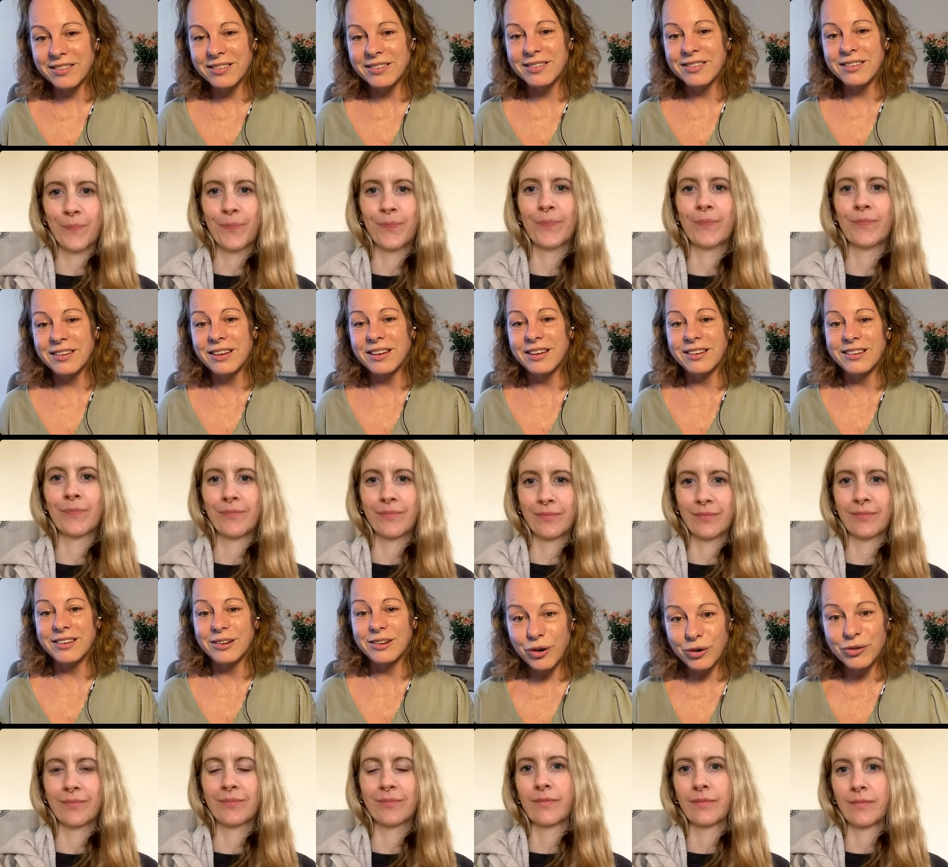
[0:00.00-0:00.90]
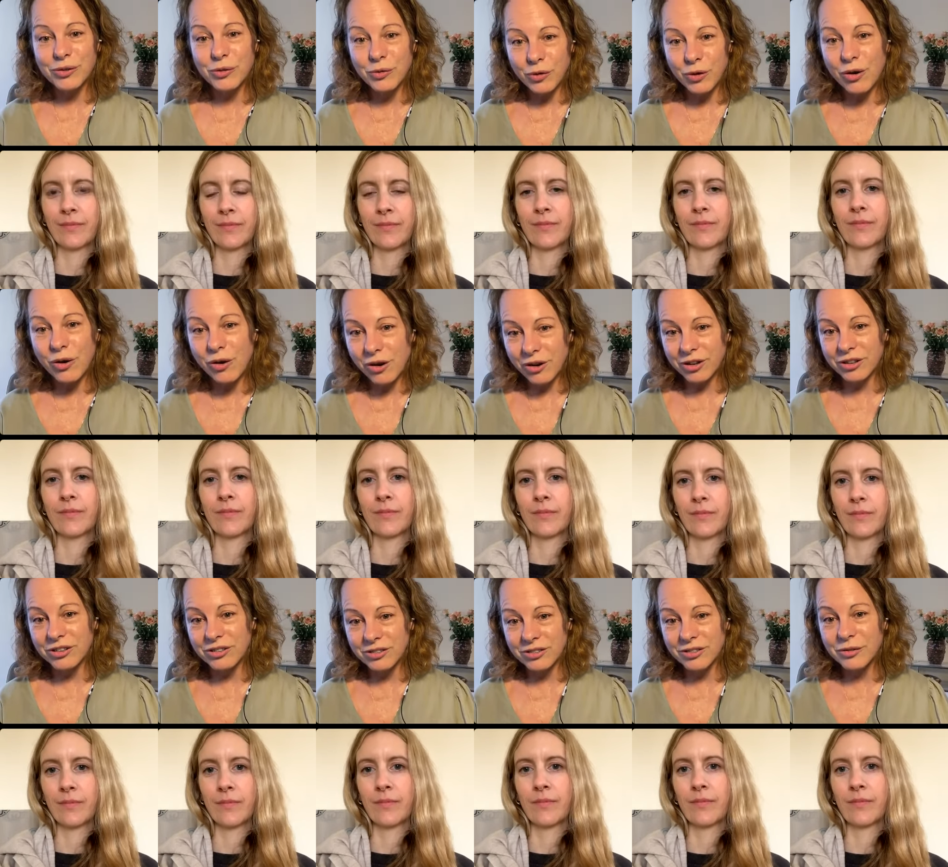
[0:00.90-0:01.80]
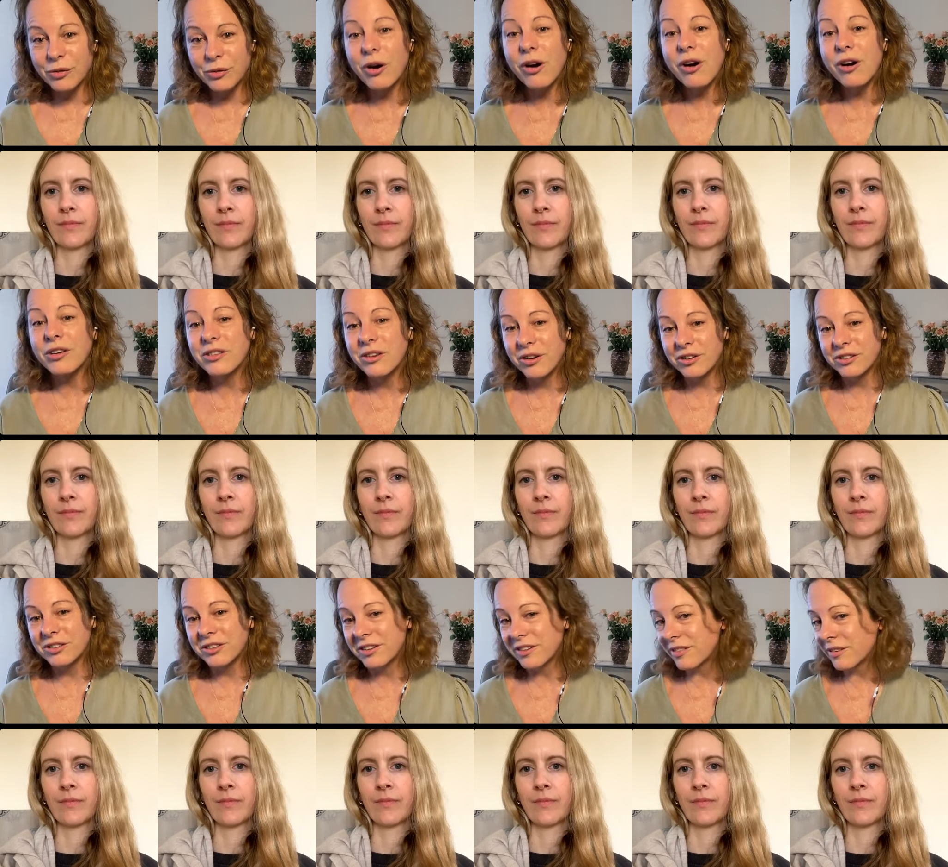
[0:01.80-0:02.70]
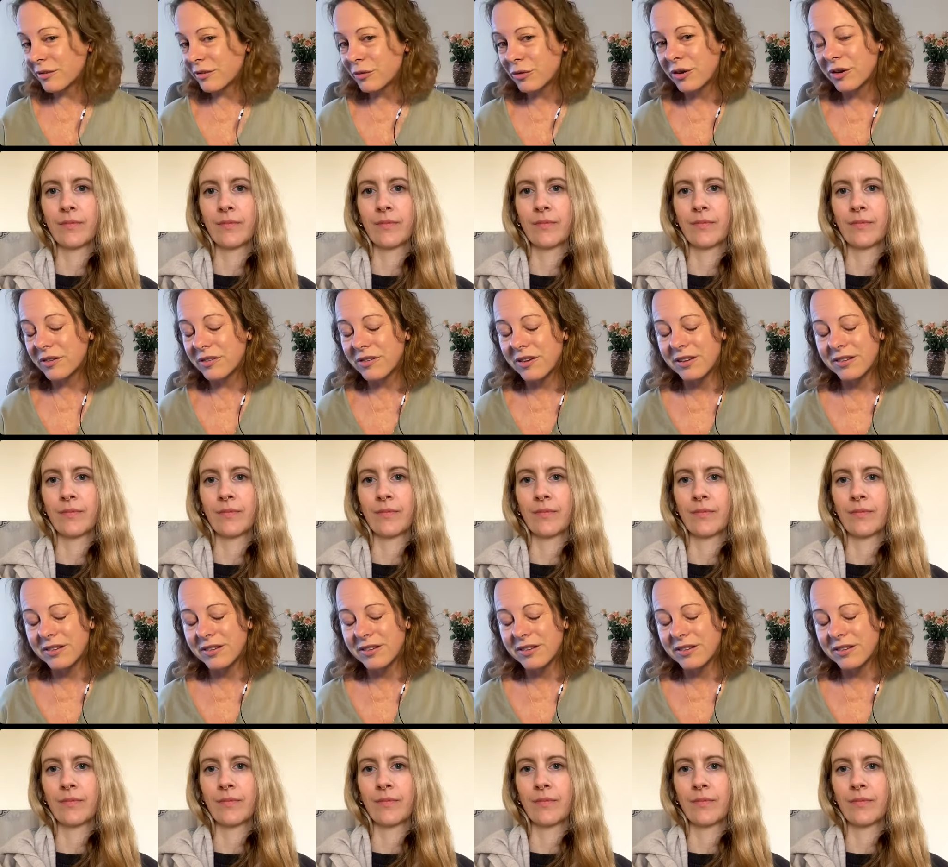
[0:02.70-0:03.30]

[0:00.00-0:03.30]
Speaker 1: and also for our daughters and for our sons.